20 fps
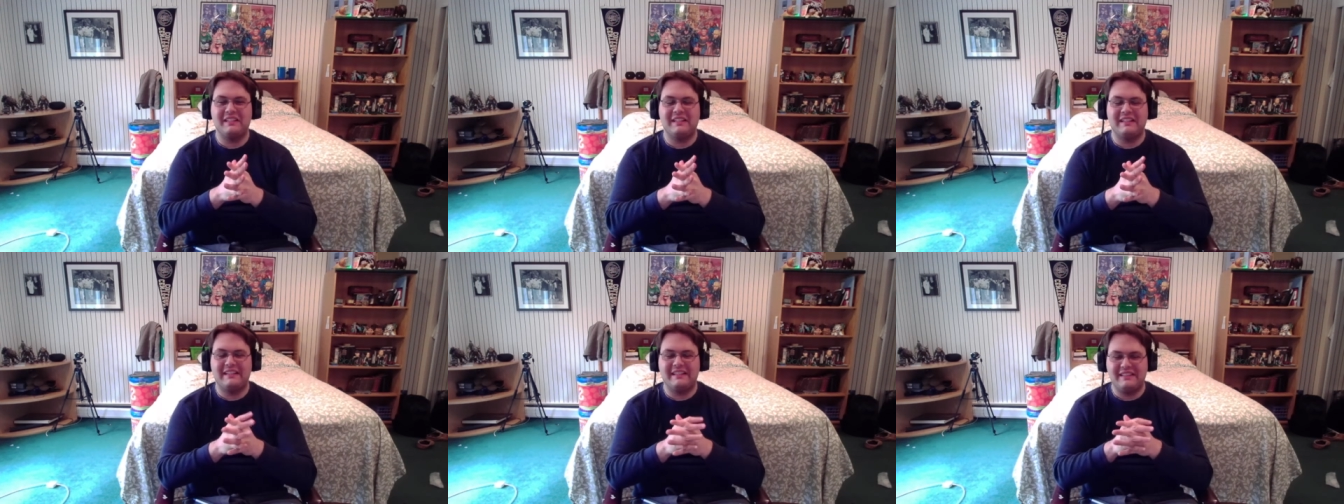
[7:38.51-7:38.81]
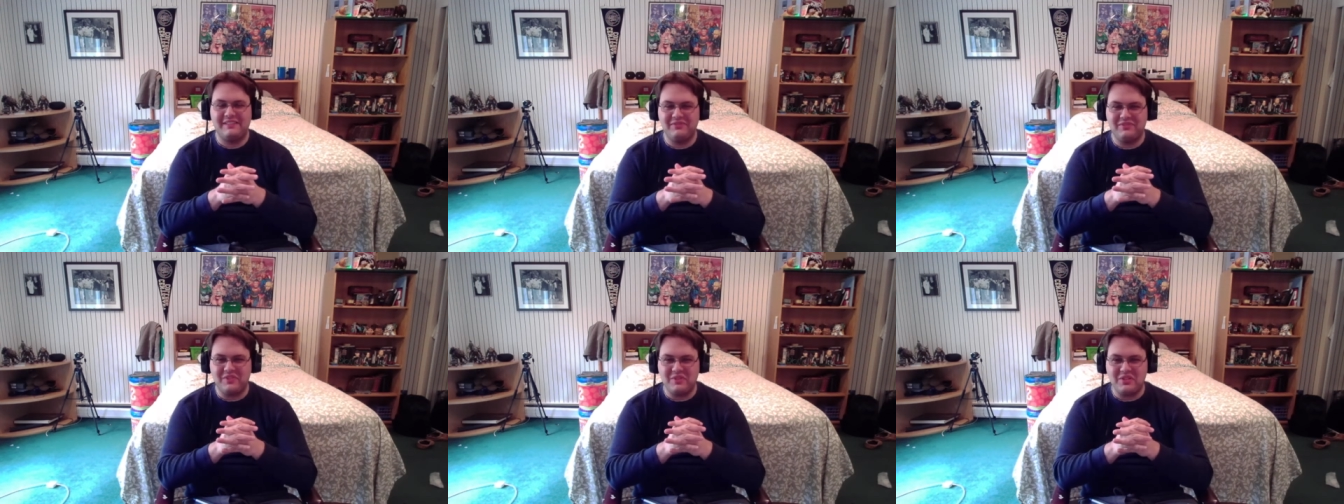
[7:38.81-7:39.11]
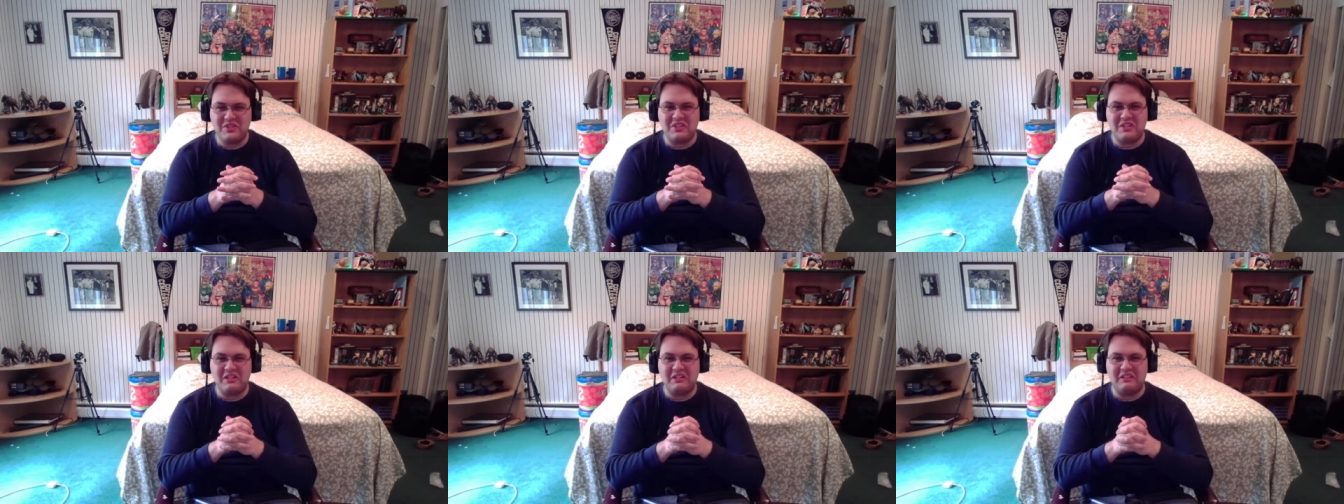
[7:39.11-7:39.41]

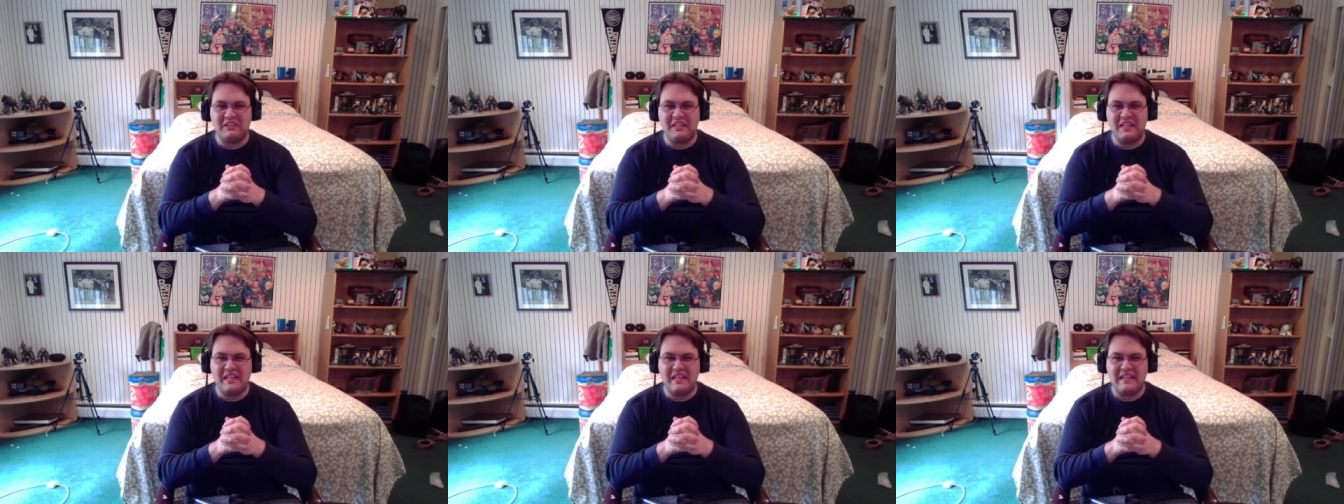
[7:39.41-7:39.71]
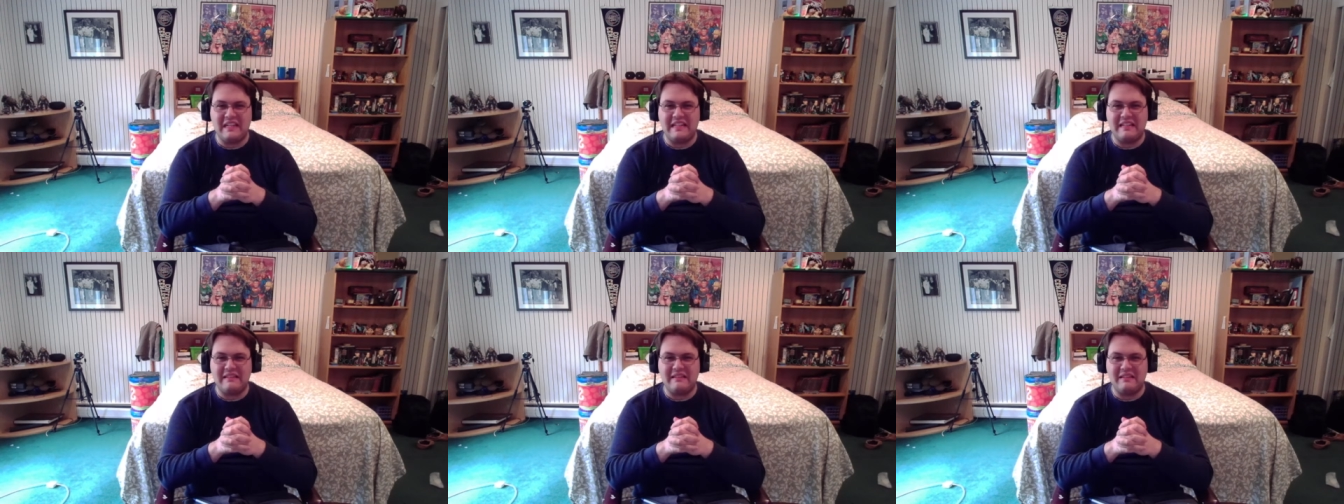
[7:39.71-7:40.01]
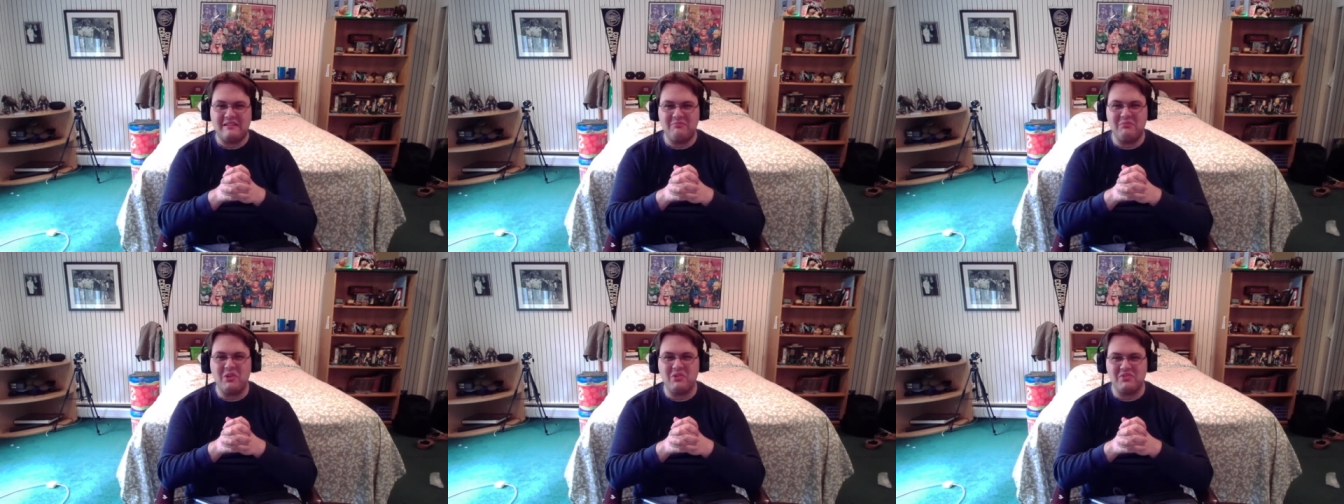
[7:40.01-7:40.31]
unfortunately
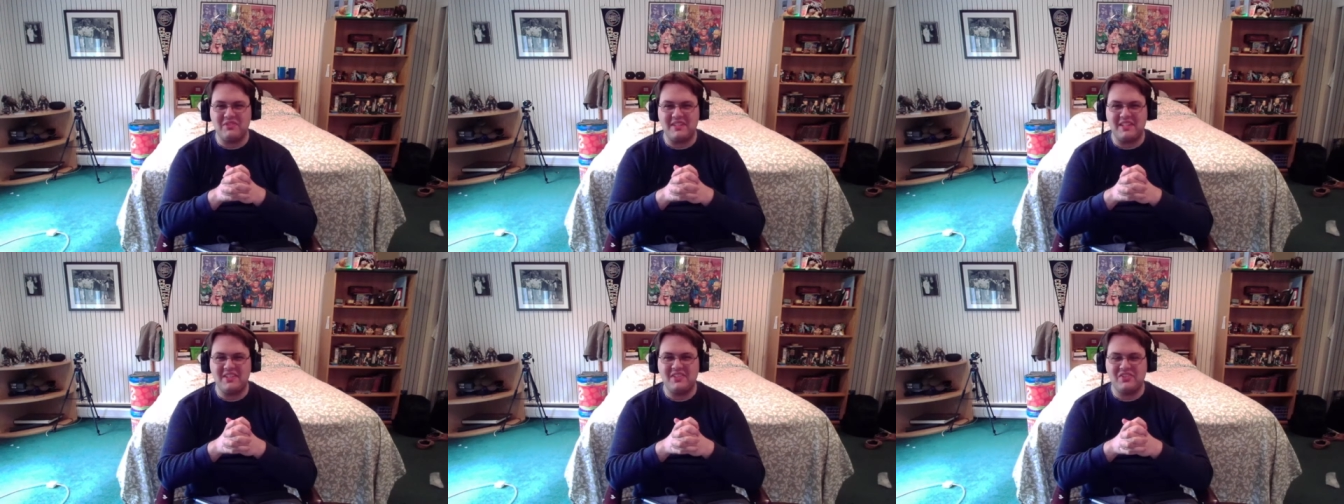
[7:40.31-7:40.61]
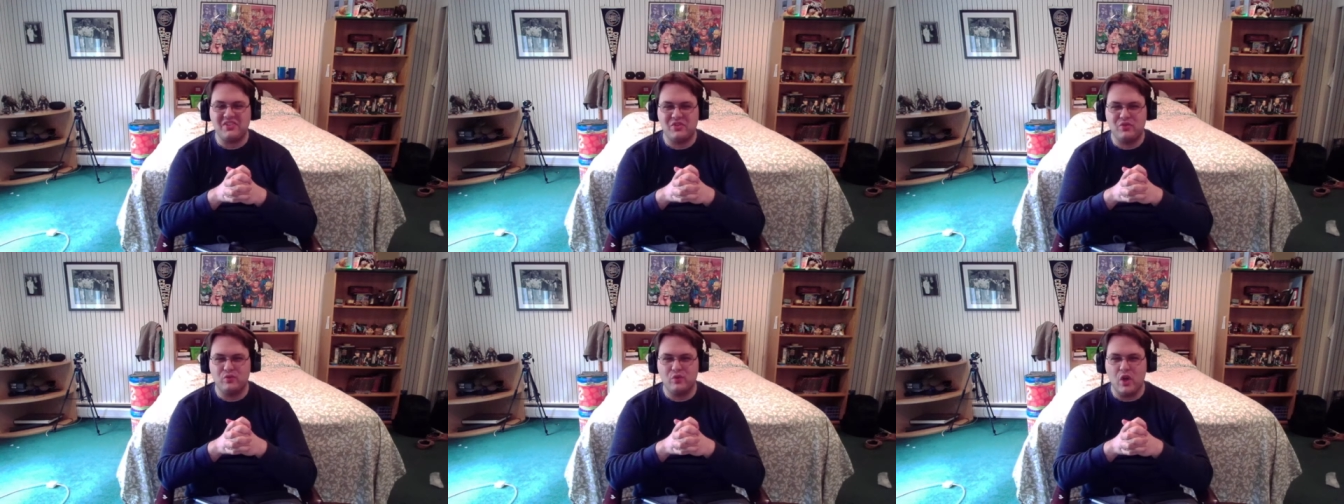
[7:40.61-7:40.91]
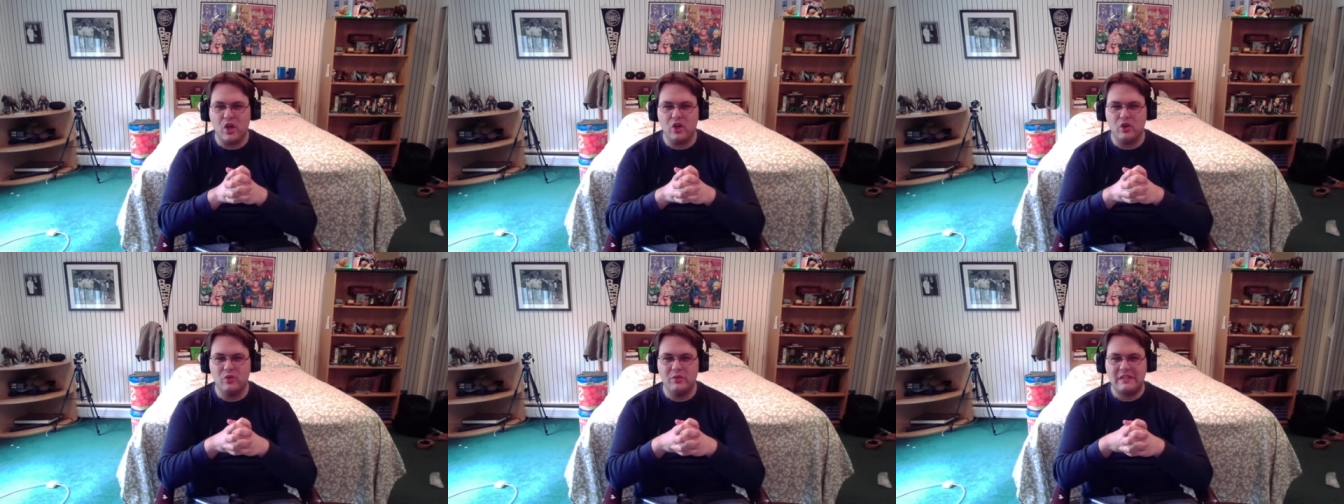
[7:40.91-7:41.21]
mostly
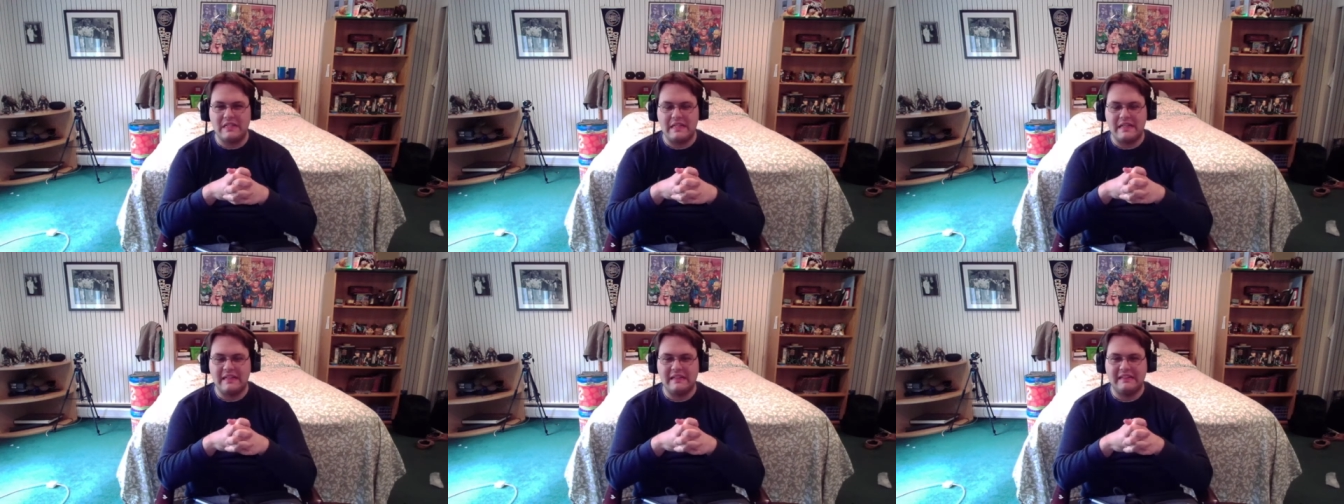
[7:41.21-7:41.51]
screwed.